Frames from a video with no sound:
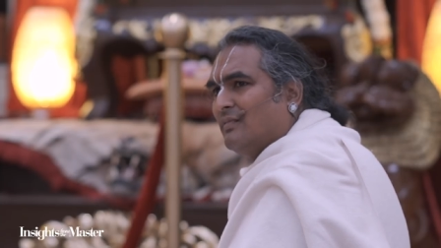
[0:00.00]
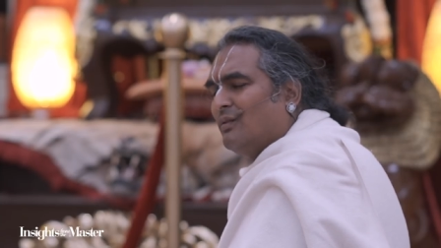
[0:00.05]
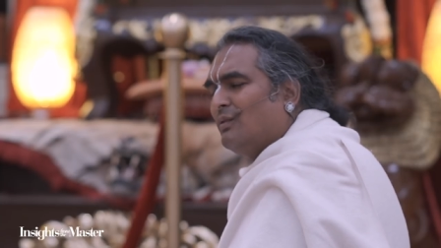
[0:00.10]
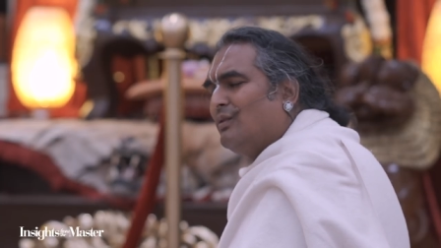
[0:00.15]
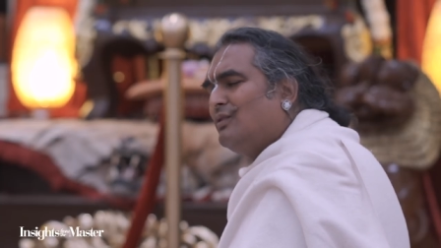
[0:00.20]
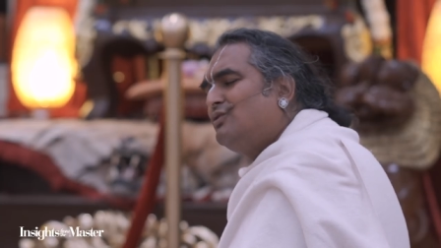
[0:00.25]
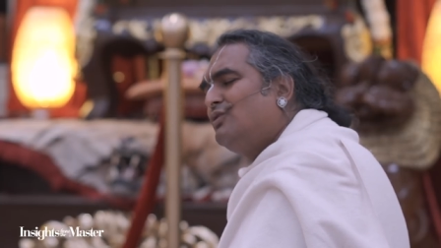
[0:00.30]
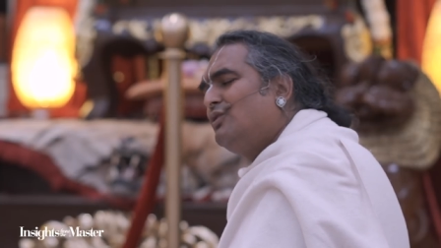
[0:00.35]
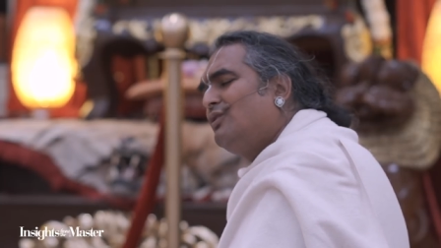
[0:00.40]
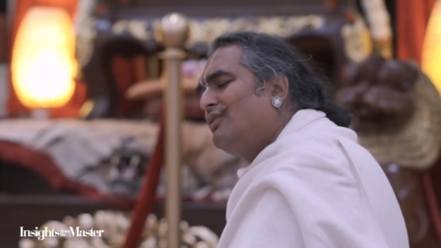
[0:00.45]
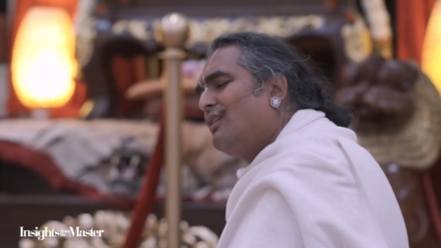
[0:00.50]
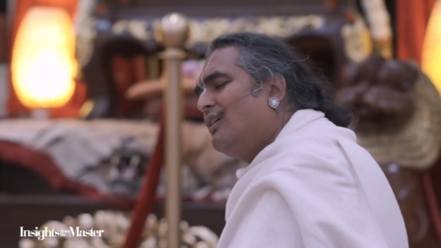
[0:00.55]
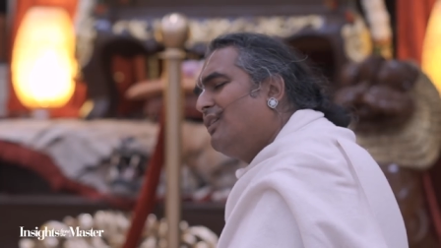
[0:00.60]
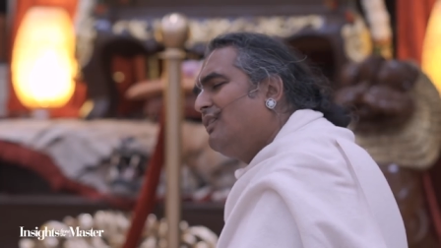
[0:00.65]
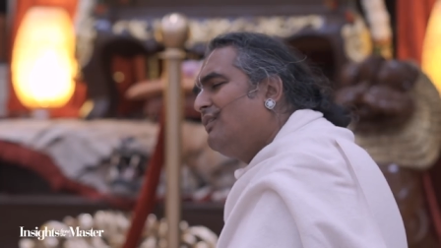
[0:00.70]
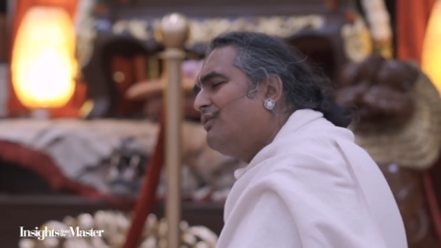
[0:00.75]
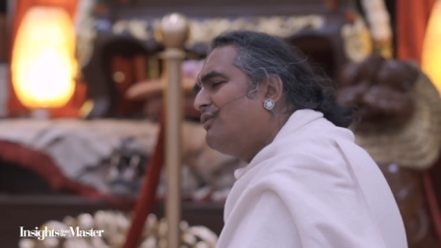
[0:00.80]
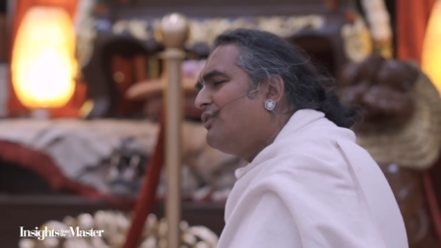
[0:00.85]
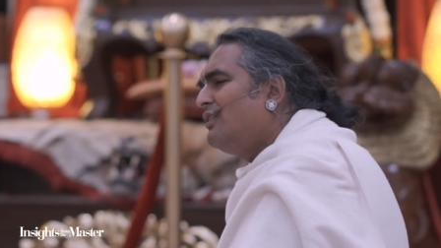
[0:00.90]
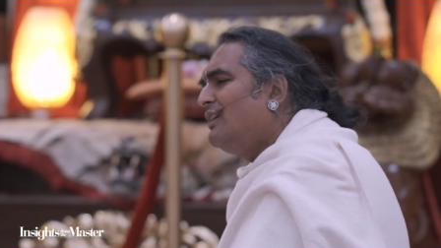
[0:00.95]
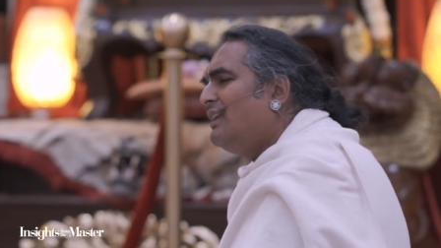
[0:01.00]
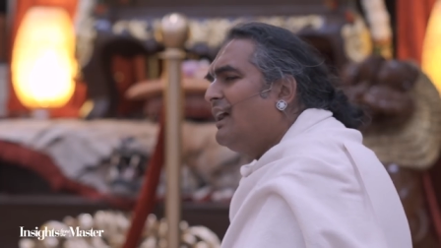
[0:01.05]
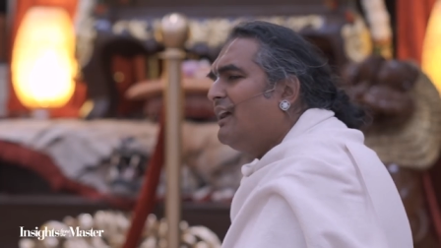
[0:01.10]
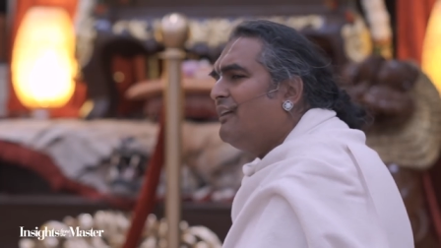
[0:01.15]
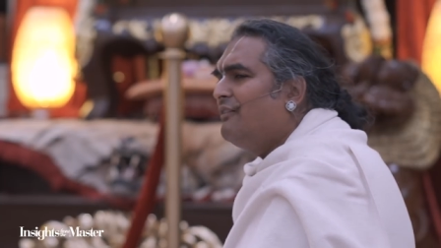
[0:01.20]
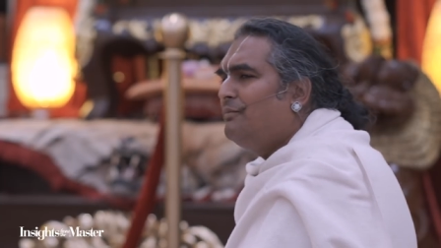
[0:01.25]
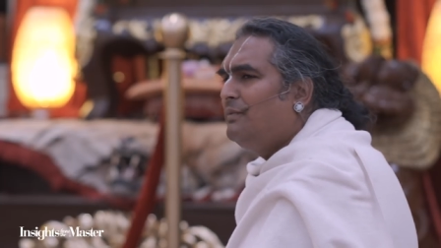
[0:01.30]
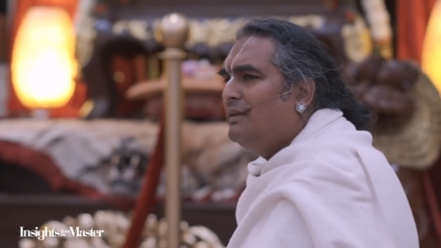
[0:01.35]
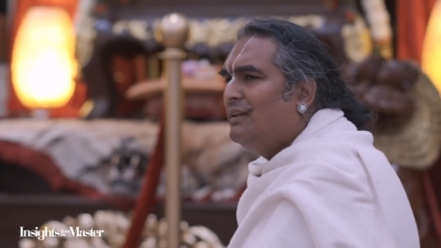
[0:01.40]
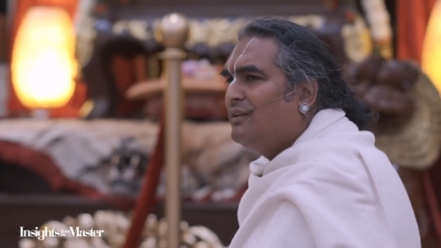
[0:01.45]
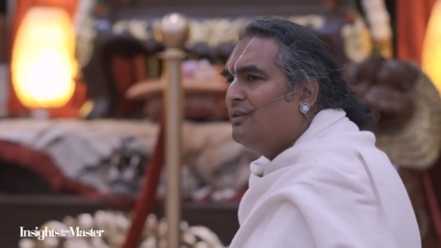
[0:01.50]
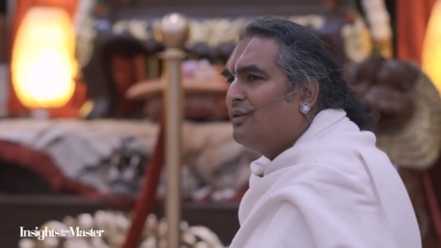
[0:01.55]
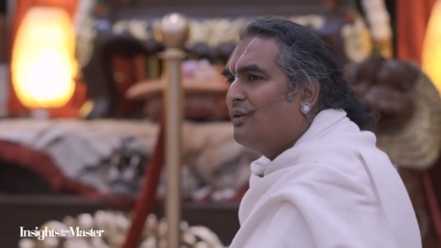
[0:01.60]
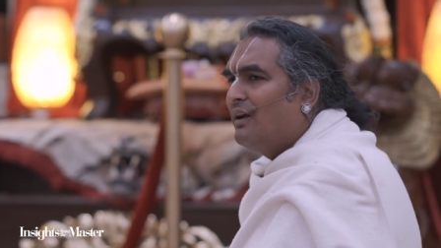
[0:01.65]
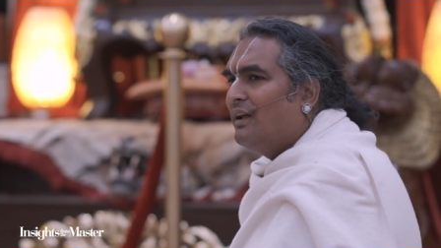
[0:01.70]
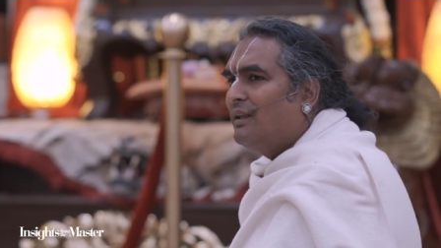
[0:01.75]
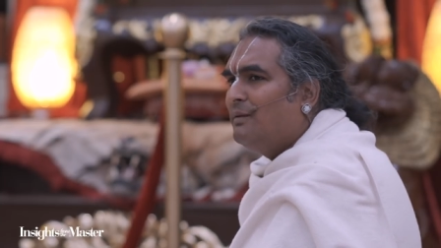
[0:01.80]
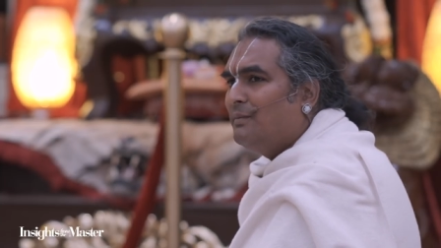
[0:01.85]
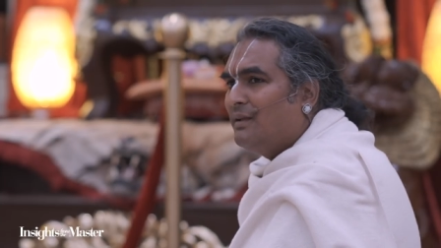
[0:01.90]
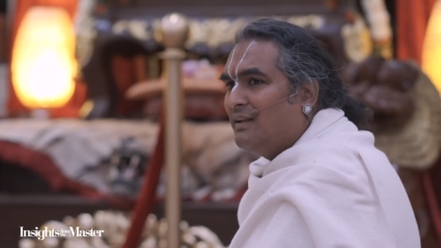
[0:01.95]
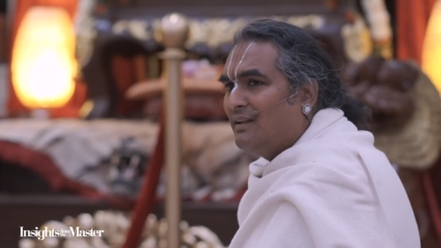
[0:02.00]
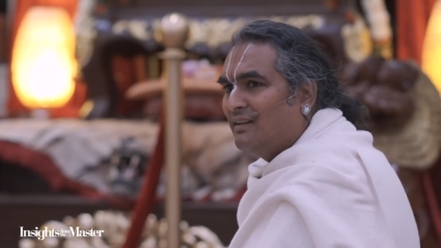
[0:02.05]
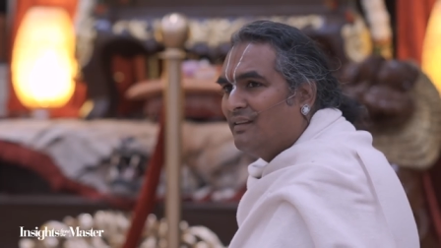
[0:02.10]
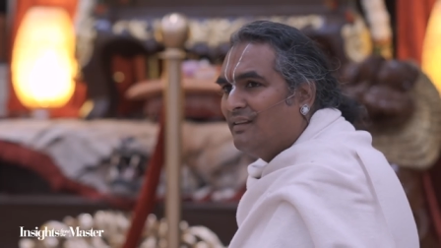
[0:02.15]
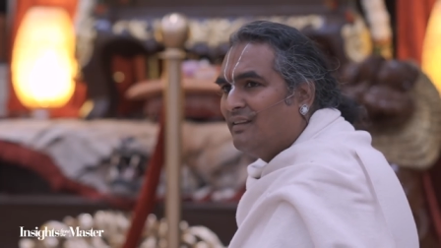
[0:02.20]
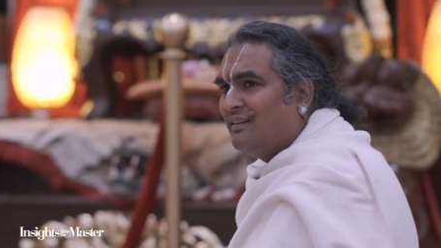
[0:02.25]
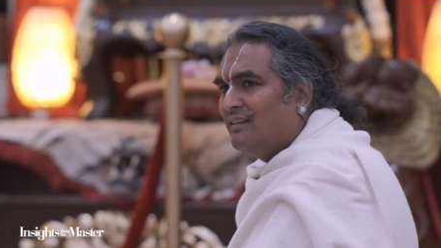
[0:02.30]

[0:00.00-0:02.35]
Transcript: We'll choose only free life being your enemy.